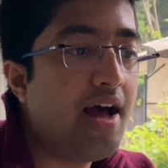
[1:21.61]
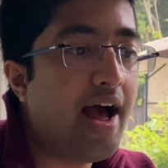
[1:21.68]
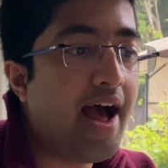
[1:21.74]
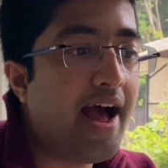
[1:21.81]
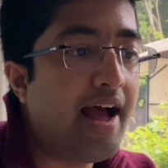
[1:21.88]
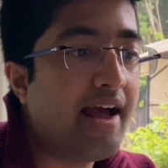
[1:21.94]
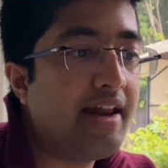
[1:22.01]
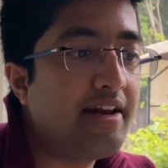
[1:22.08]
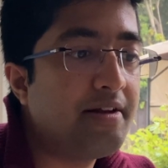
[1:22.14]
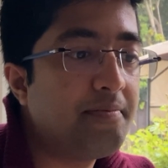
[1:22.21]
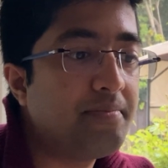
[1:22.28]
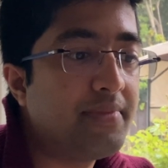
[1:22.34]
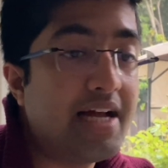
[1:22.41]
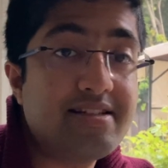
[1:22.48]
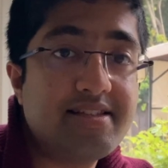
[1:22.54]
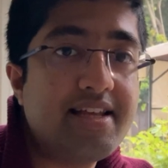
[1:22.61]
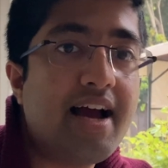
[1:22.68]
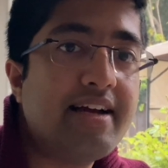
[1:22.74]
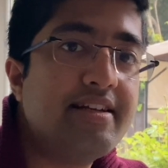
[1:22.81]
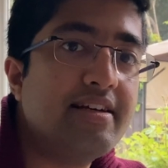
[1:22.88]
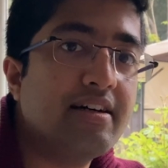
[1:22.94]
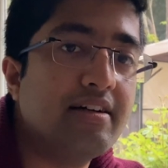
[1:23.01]
And that's the
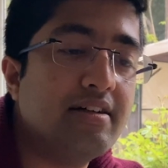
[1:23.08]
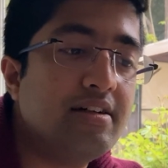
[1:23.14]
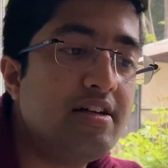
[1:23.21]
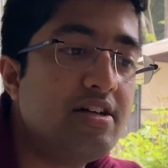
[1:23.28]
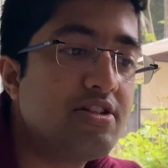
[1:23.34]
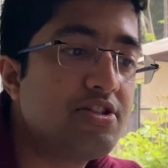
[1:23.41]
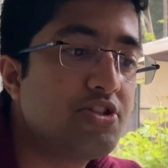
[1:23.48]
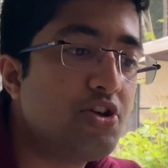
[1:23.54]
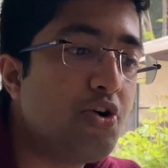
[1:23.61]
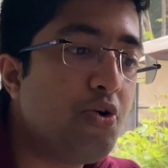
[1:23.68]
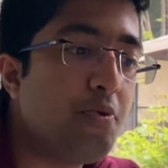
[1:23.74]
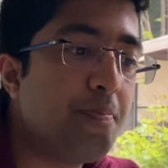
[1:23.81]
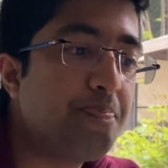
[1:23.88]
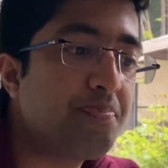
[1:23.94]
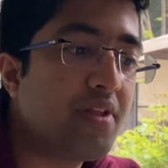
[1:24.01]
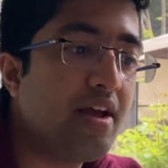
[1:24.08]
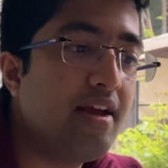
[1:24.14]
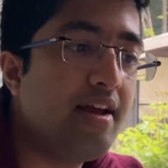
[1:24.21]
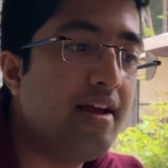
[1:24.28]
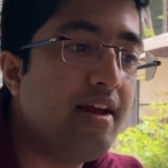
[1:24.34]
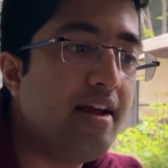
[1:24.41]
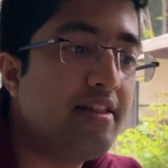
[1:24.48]
idea. So
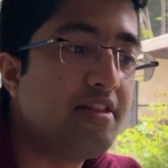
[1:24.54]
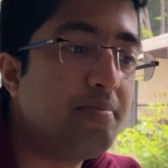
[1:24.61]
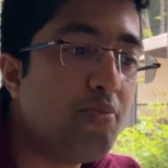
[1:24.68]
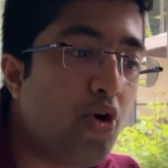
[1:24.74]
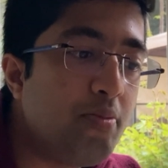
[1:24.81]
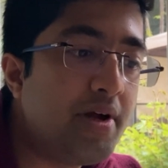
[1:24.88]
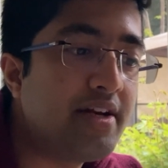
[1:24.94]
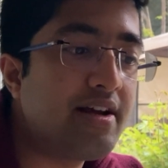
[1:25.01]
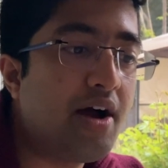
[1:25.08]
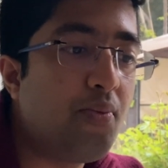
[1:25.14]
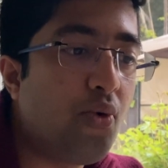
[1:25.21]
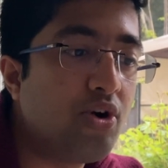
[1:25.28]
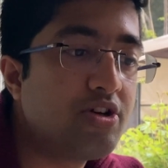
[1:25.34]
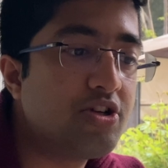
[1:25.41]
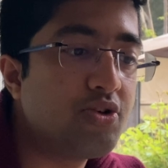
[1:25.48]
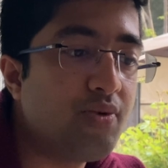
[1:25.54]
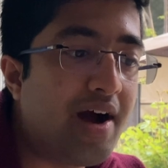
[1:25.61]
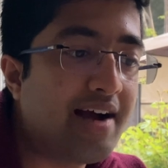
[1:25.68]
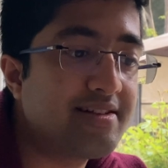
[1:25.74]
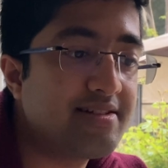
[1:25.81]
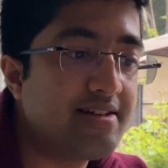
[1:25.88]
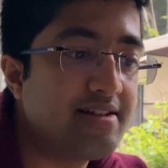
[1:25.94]
the moment I want to
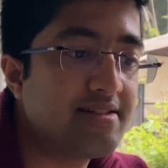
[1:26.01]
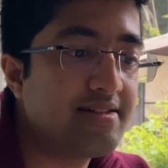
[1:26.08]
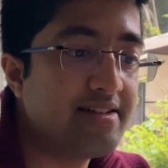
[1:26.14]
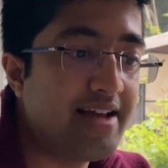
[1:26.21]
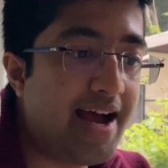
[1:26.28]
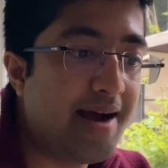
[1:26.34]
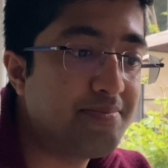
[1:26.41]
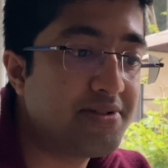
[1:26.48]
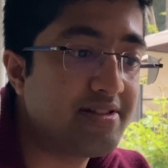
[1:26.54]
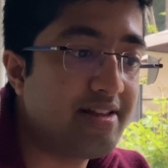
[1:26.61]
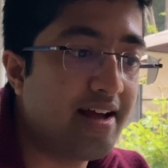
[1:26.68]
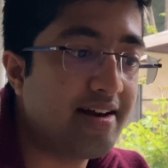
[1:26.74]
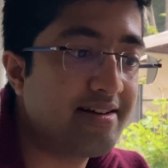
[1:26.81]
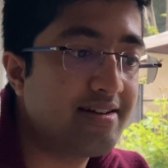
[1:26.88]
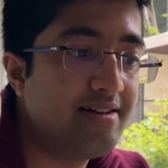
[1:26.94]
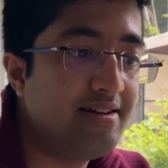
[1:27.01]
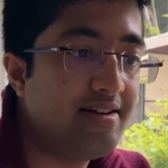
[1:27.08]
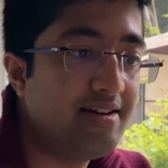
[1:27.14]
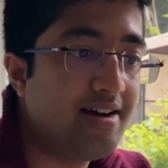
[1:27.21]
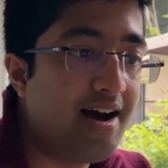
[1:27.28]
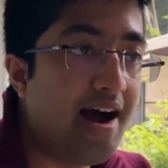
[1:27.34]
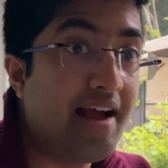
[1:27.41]
access the apps that
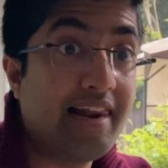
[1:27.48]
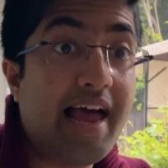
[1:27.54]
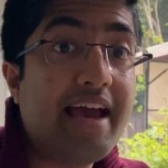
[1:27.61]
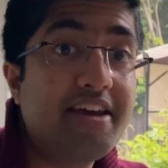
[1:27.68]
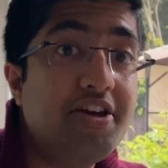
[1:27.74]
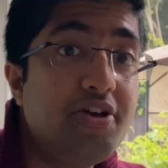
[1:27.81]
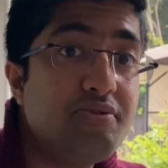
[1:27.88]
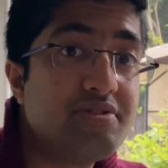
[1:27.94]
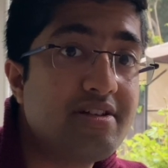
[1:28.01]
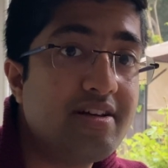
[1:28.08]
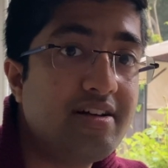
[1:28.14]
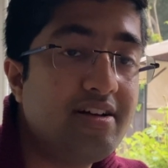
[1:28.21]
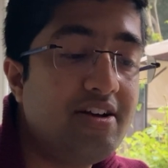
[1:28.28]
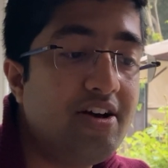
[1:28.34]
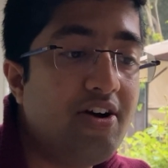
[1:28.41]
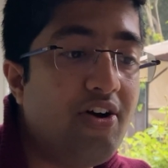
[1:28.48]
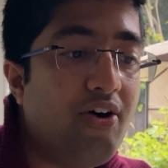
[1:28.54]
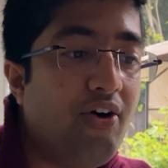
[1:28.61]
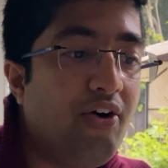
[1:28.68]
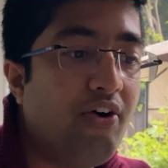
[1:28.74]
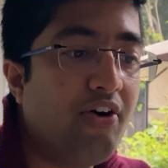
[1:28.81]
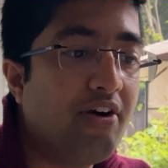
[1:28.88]
I like using
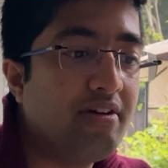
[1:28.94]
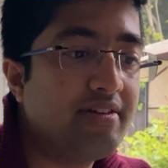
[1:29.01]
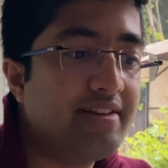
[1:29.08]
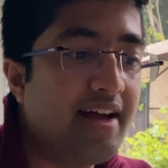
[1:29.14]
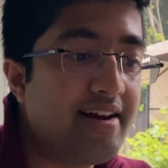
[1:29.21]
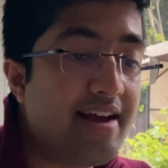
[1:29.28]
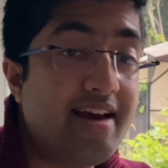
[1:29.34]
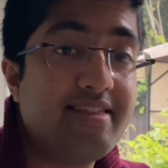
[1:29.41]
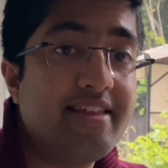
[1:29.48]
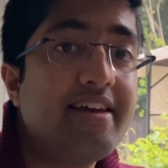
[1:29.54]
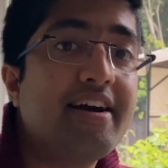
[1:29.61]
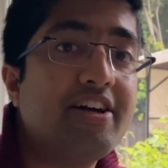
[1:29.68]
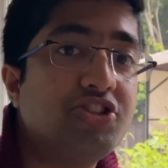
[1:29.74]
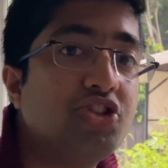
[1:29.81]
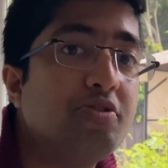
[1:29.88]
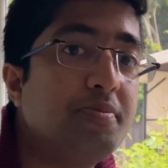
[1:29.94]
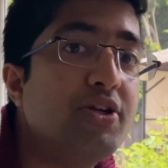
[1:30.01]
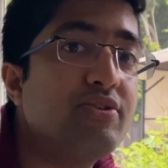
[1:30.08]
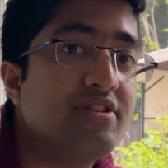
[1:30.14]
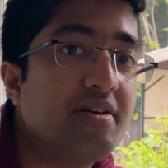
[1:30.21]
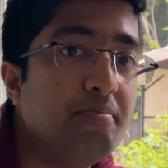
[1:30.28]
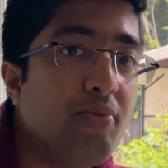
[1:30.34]
or that I think I should be
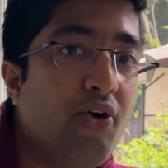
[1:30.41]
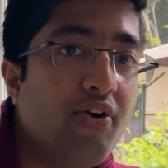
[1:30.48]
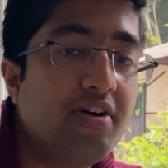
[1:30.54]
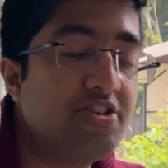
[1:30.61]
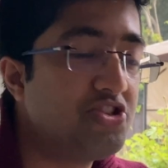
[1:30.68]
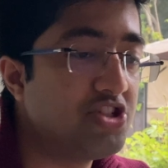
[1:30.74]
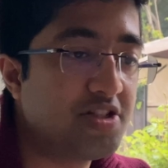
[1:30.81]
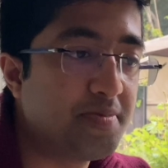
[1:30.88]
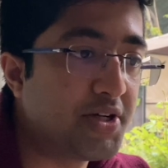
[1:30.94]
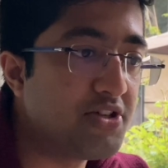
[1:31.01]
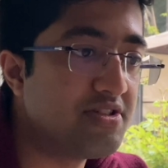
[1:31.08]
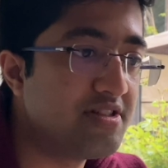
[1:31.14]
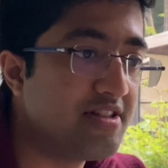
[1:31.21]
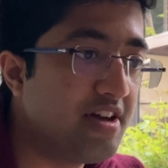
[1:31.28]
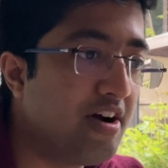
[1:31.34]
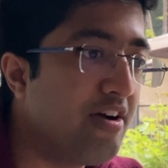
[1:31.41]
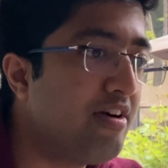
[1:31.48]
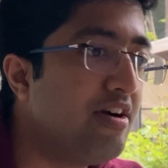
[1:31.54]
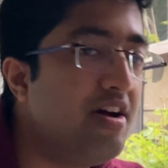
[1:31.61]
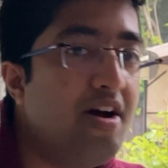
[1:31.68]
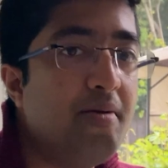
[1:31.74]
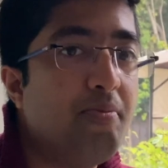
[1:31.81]
using more just because they are
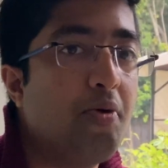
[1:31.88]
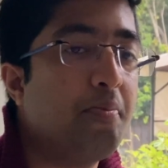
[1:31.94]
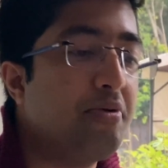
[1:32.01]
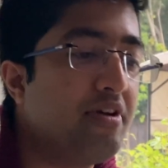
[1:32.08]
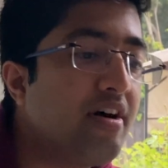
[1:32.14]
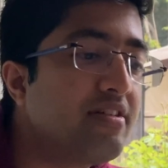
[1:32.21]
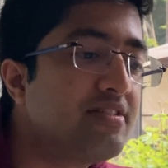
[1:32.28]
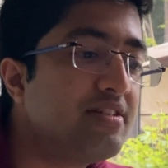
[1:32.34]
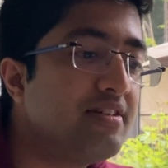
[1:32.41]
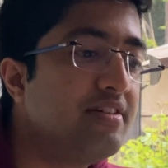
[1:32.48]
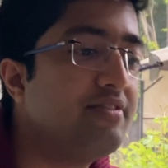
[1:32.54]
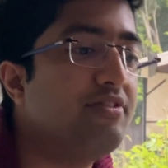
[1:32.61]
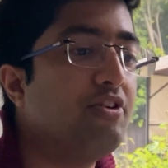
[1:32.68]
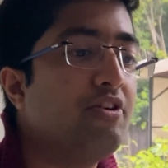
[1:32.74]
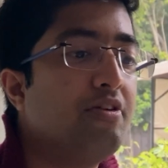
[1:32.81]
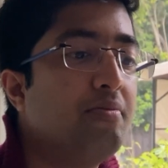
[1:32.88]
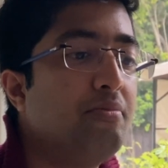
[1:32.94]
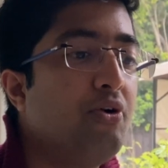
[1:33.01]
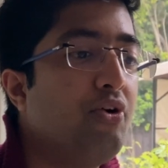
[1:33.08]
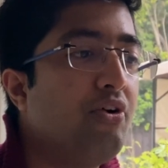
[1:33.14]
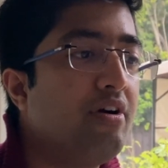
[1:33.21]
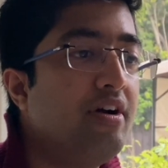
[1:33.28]
more productive or
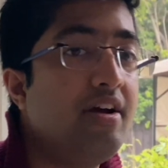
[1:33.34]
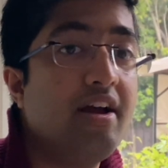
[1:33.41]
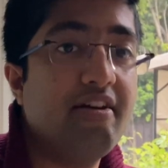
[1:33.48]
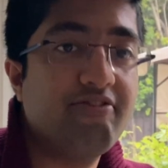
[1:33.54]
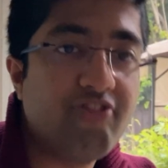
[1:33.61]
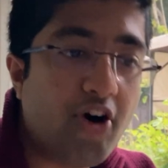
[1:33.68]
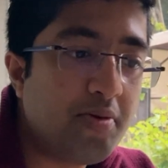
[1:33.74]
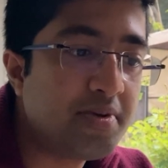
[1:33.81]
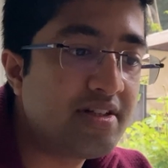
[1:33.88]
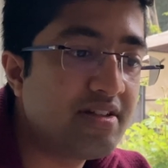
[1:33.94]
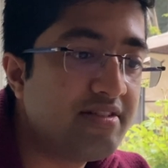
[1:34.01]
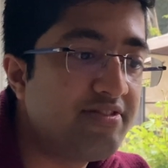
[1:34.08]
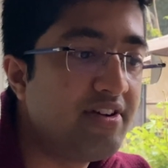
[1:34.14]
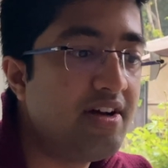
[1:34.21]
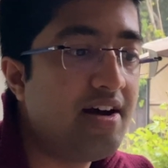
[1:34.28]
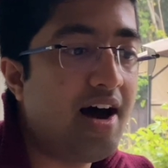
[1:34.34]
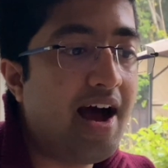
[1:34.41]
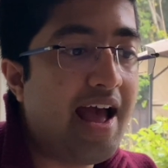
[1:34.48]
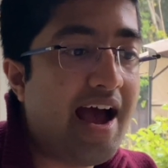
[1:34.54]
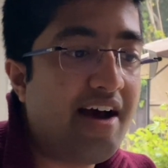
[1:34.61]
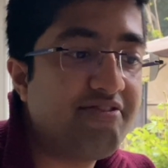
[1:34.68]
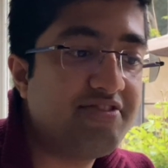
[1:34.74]
more informative, I
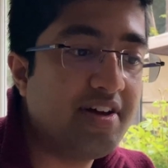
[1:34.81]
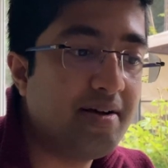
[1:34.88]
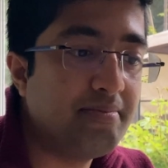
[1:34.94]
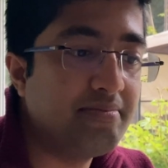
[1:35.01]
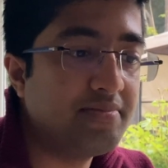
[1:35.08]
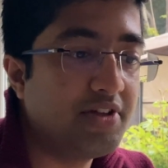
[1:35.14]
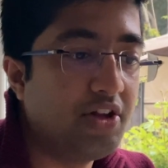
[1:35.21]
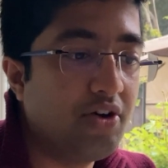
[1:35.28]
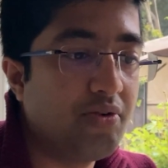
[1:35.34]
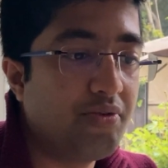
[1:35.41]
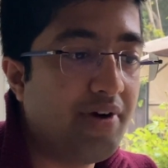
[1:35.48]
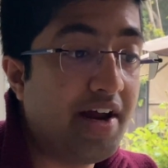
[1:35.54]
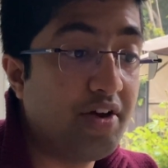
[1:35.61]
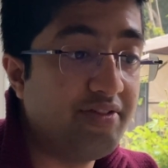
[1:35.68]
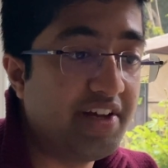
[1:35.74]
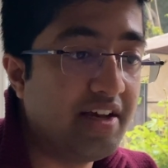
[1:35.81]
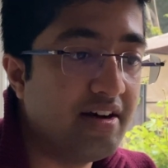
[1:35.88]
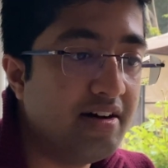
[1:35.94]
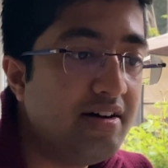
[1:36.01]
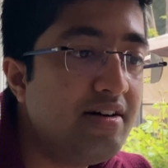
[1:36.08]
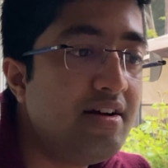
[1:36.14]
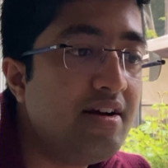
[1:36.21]
have them right over here,